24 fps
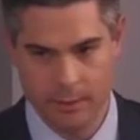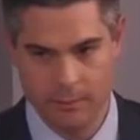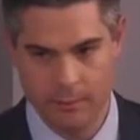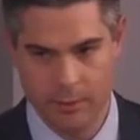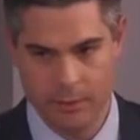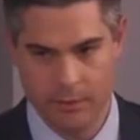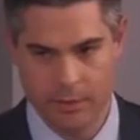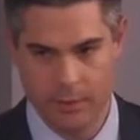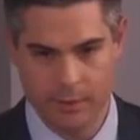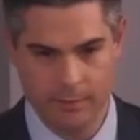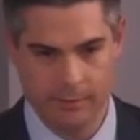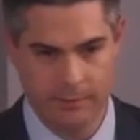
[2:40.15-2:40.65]

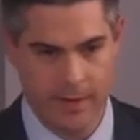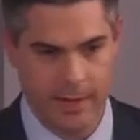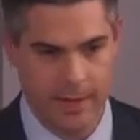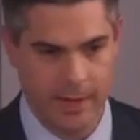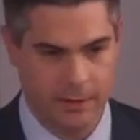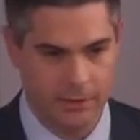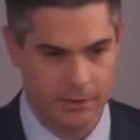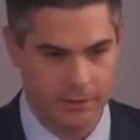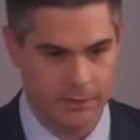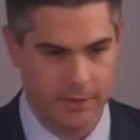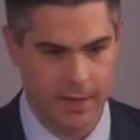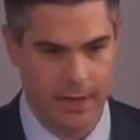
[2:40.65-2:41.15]
both on the
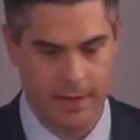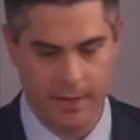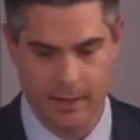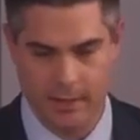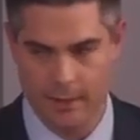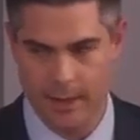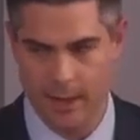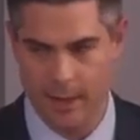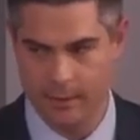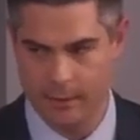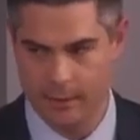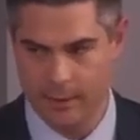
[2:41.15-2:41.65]
financial side and
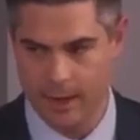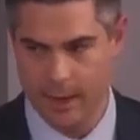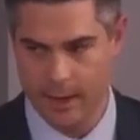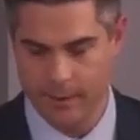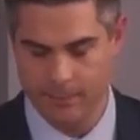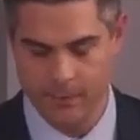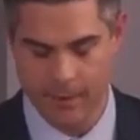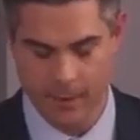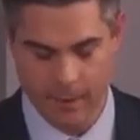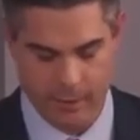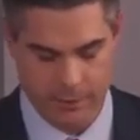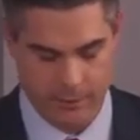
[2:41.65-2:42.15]

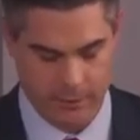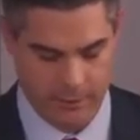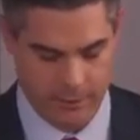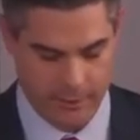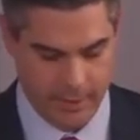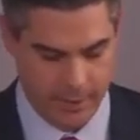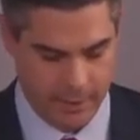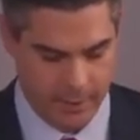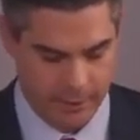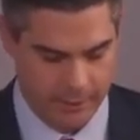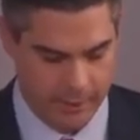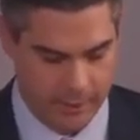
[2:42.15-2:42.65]
non-financial
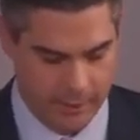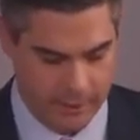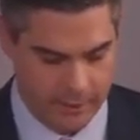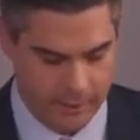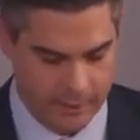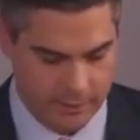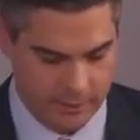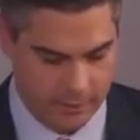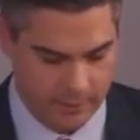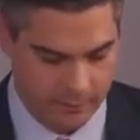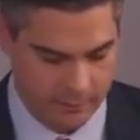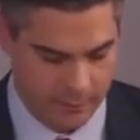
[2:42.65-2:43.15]
side, I think
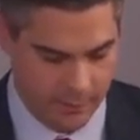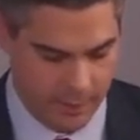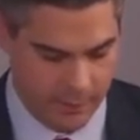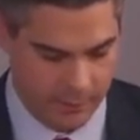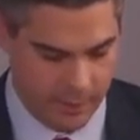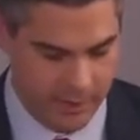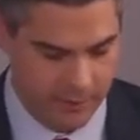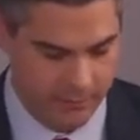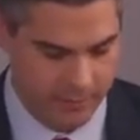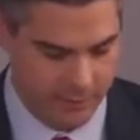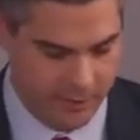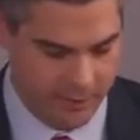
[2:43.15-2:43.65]
is
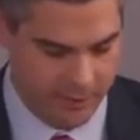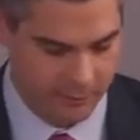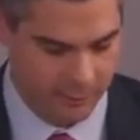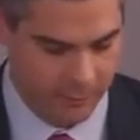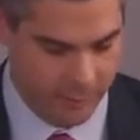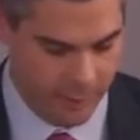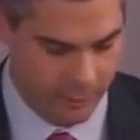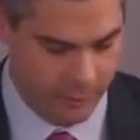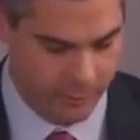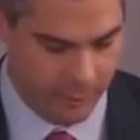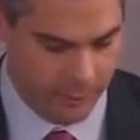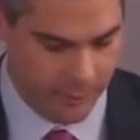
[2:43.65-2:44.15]
beneficial for
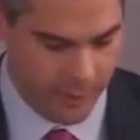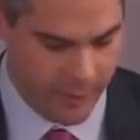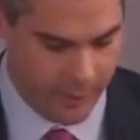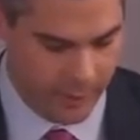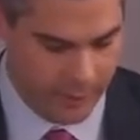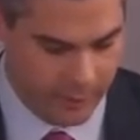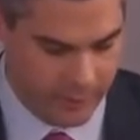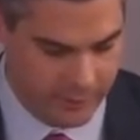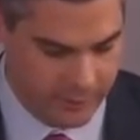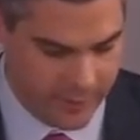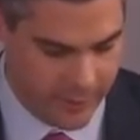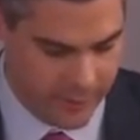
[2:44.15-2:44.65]
both
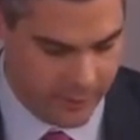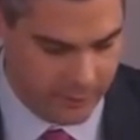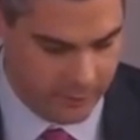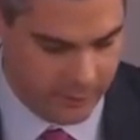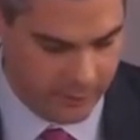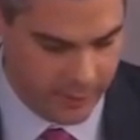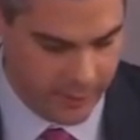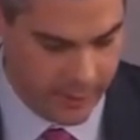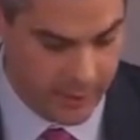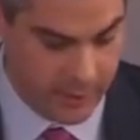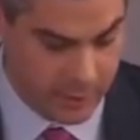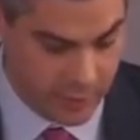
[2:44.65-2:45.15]
preparers
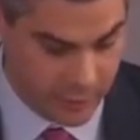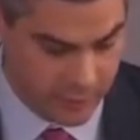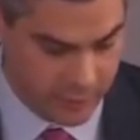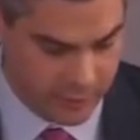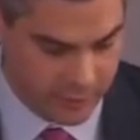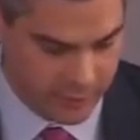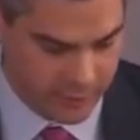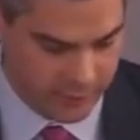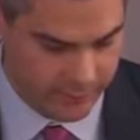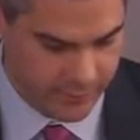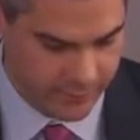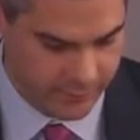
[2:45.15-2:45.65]
and
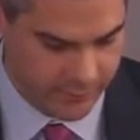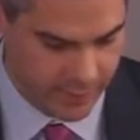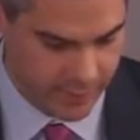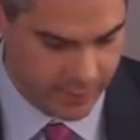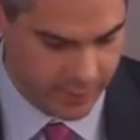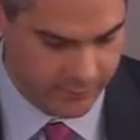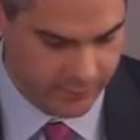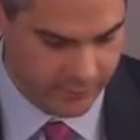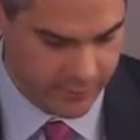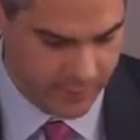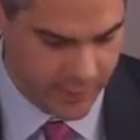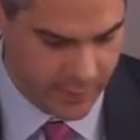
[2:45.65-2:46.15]
users of that
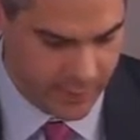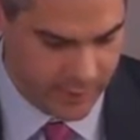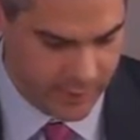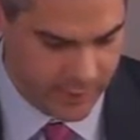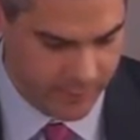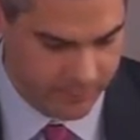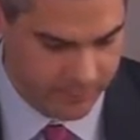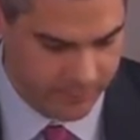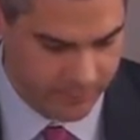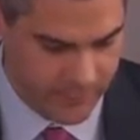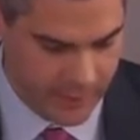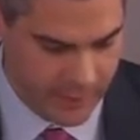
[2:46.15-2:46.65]
information.